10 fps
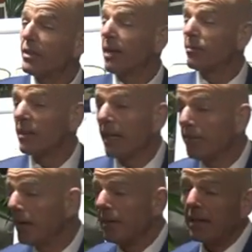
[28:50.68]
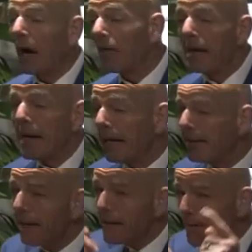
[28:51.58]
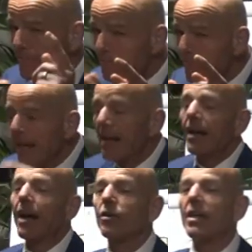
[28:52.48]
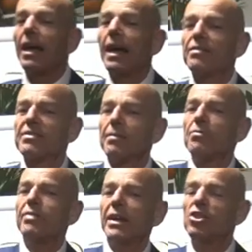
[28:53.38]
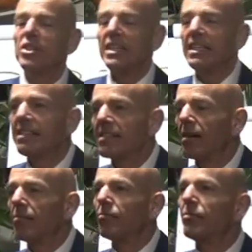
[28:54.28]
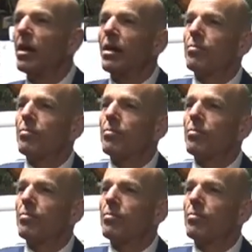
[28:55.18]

fit something in, maybe an hour later, I'm gonna have some veggies, some